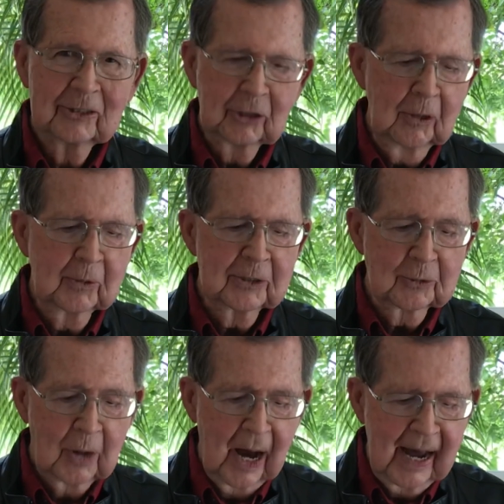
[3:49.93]
was
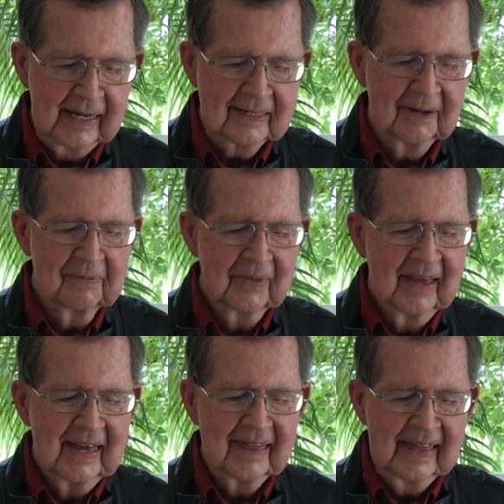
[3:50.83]
right.
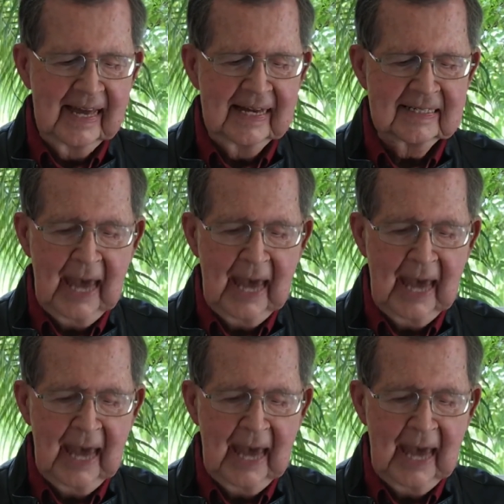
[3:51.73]
Things